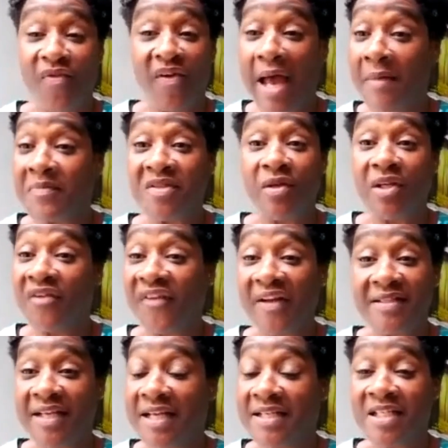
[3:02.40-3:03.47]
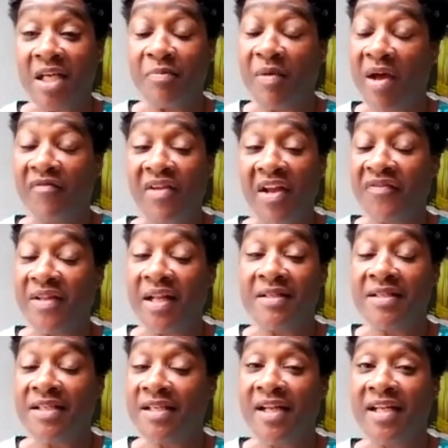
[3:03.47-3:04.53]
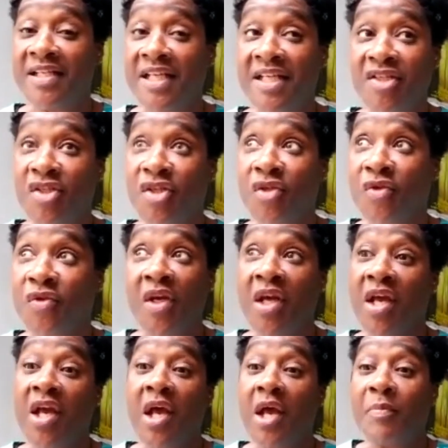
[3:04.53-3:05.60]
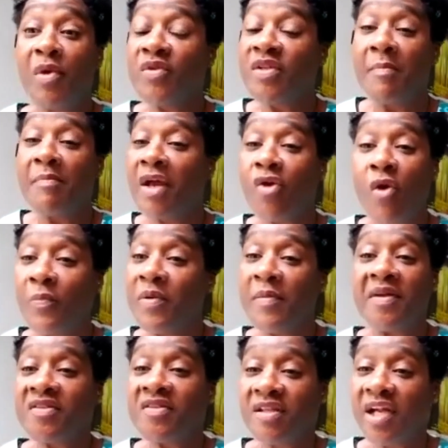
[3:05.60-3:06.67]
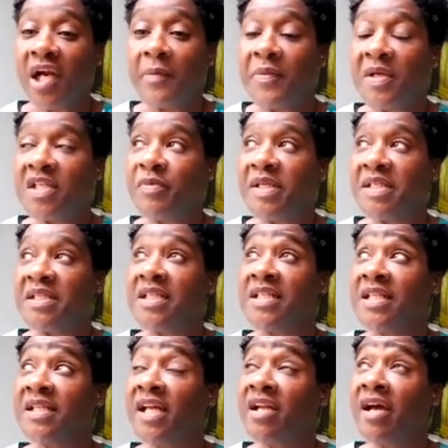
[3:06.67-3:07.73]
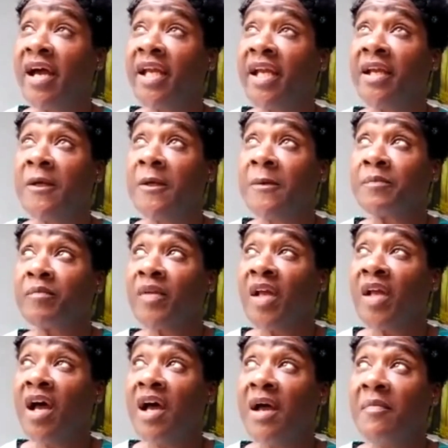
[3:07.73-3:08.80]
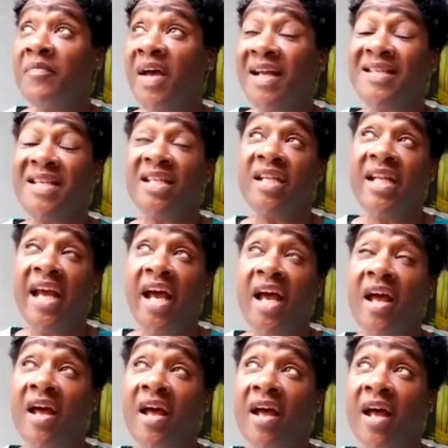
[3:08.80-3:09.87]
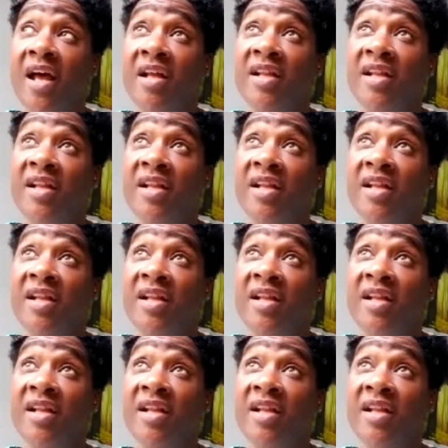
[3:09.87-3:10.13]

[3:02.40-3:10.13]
absolutely fantastic, but I've left London. I need to build up my complementary therapies business. And then I did a